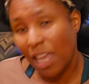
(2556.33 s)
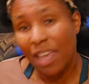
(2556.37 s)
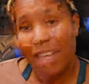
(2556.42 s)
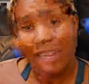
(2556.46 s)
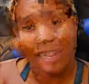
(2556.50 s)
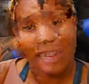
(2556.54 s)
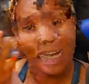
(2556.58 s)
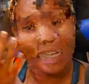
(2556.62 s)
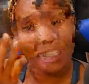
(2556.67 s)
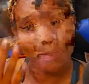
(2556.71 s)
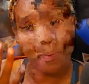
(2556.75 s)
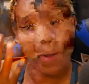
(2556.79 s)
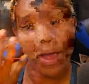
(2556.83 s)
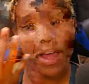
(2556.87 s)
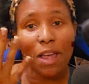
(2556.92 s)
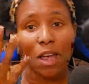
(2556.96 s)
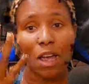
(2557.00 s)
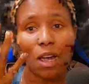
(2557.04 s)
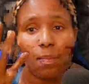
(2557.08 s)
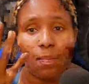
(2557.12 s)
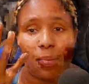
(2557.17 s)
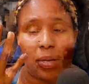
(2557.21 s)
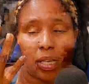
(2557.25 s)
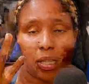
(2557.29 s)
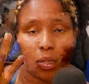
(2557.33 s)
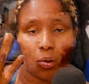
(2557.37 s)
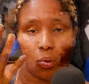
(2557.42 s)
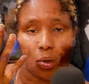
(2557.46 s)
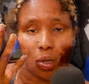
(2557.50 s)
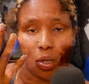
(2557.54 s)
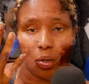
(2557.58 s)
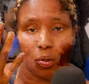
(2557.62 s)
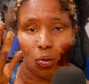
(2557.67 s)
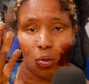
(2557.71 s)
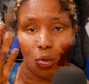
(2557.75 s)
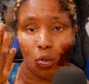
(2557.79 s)
That's probably gonna be the
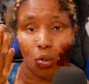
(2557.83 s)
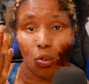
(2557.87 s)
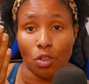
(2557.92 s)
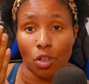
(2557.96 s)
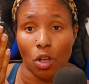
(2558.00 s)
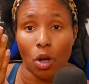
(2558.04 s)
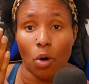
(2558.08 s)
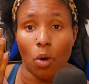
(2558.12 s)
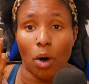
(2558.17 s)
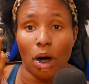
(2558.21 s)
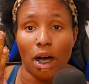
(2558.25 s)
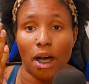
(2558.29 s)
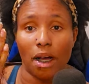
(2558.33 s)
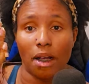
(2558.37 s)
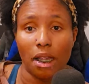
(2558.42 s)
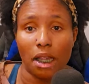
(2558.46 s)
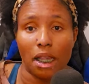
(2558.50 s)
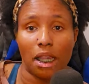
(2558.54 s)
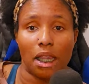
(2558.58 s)
re- you know what?